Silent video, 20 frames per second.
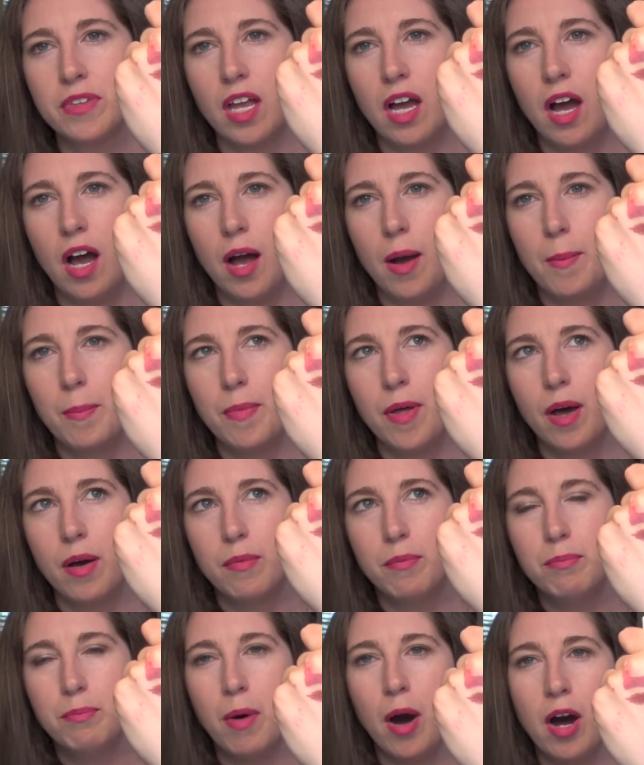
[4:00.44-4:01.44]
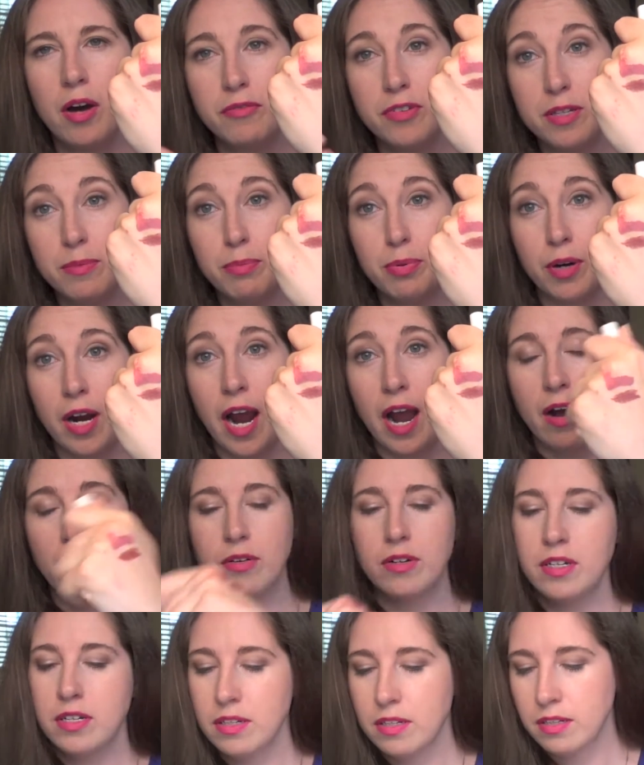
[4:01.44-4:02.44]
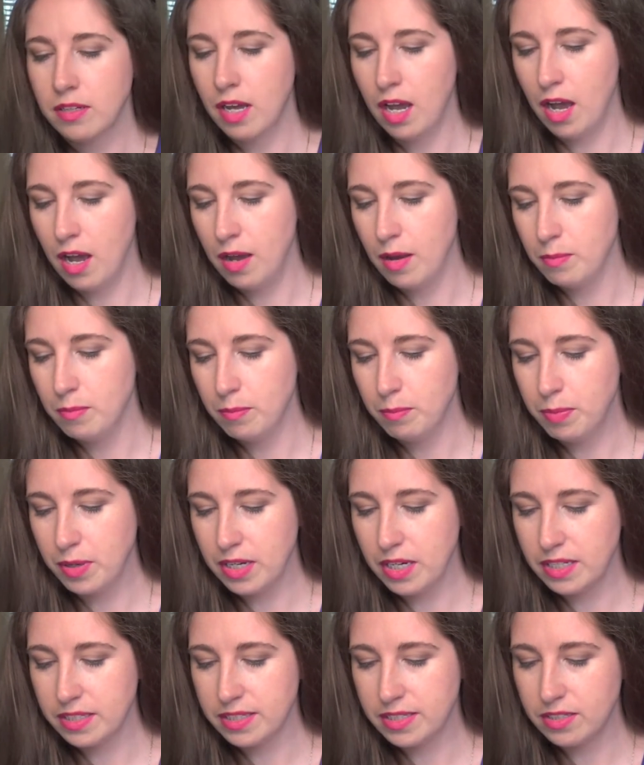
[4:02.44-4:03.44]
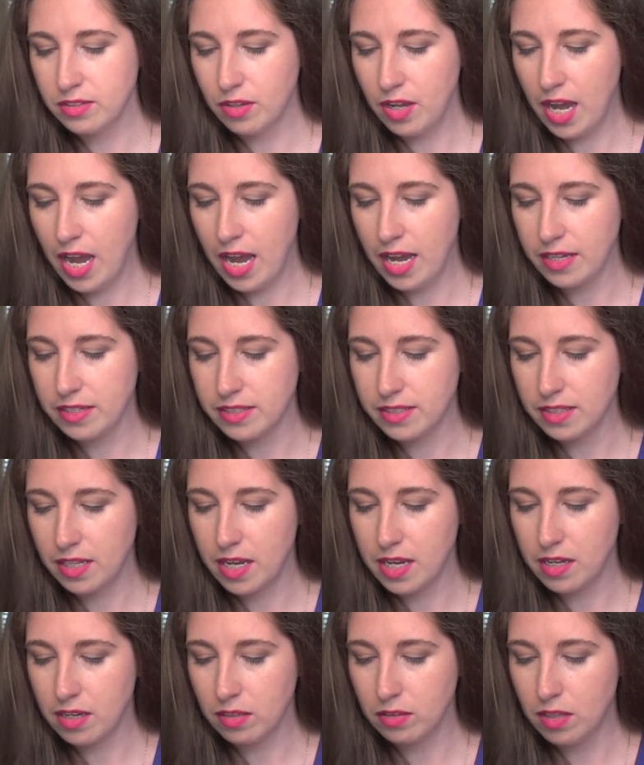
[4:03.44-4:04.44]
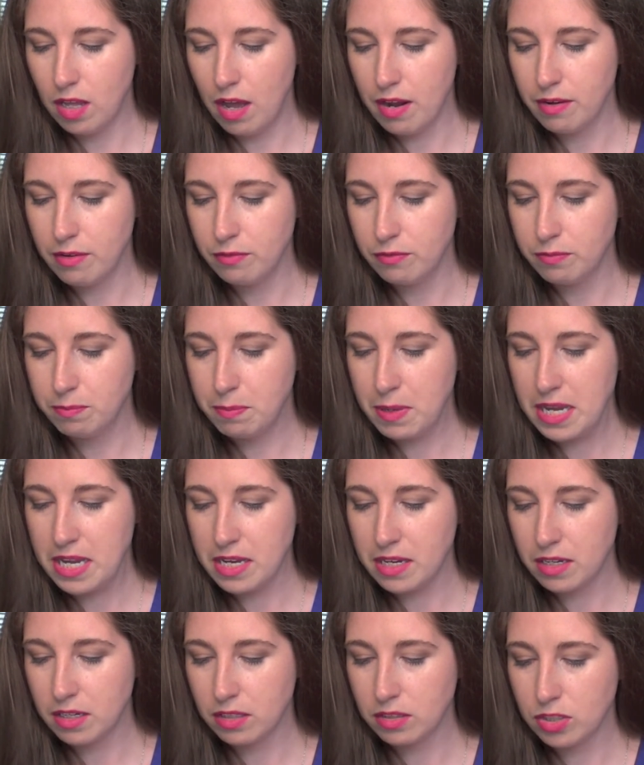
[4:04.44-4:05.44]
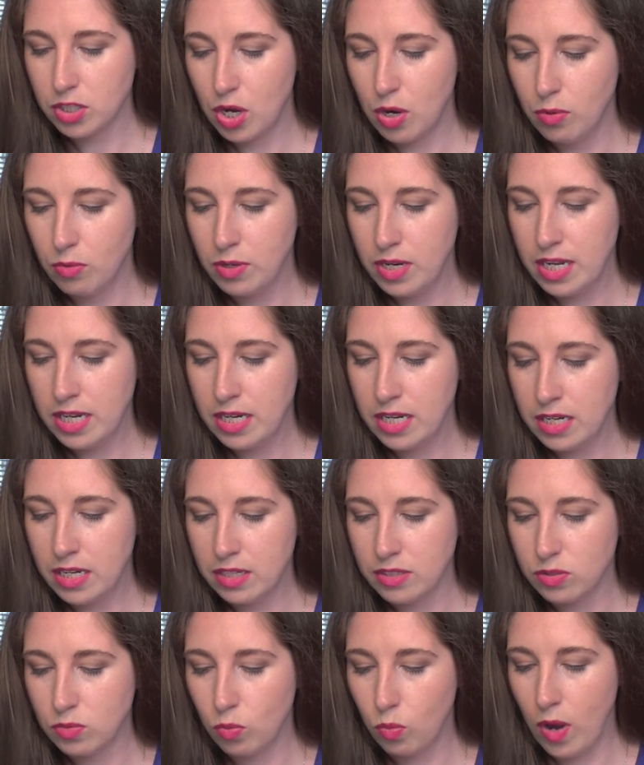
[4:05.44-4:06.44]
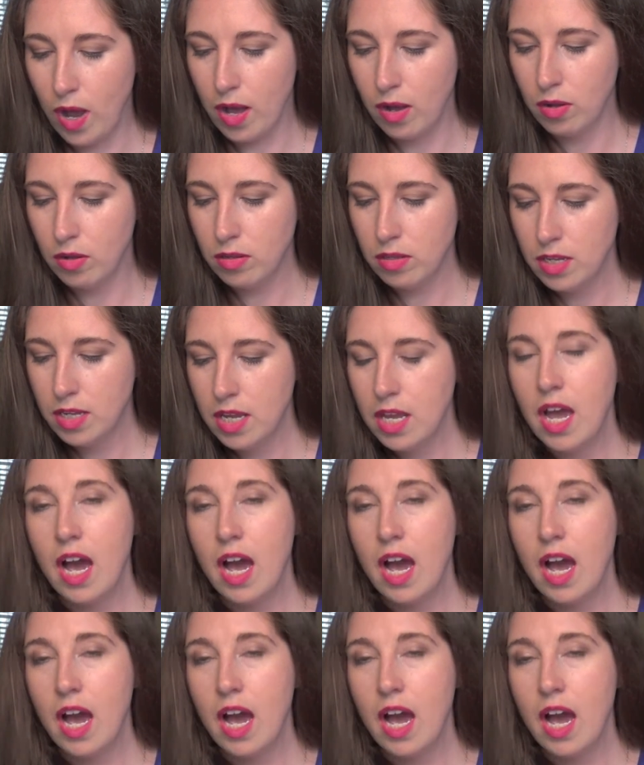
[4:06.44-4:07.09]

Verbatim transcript: mauvey brown. But it still has like a lot of pink tone in it as well.